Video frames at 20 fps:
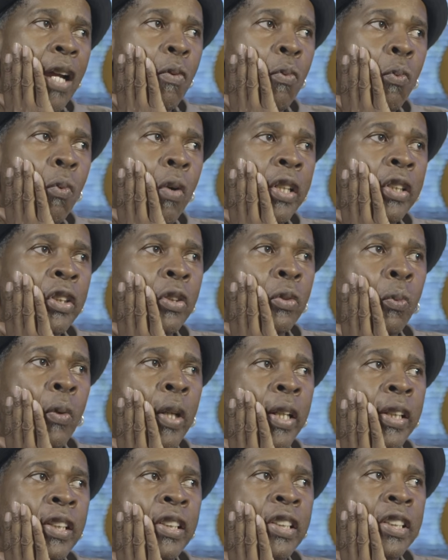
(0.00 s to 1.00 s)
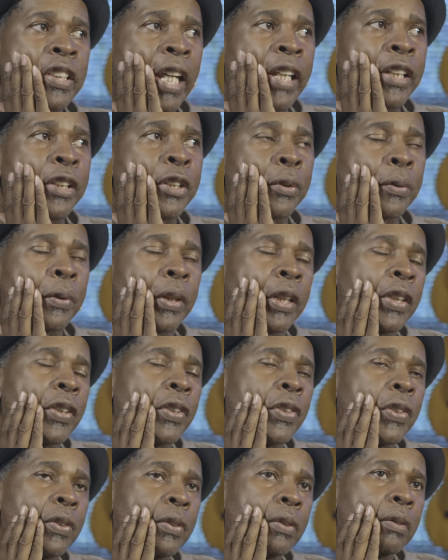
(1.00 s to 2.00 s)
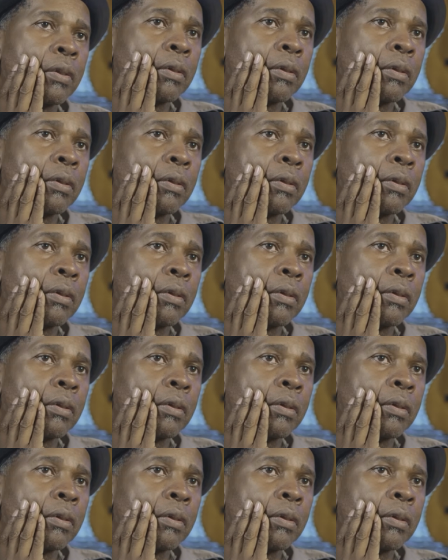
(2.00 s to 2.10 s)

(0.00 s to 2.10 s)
wonder where the center is.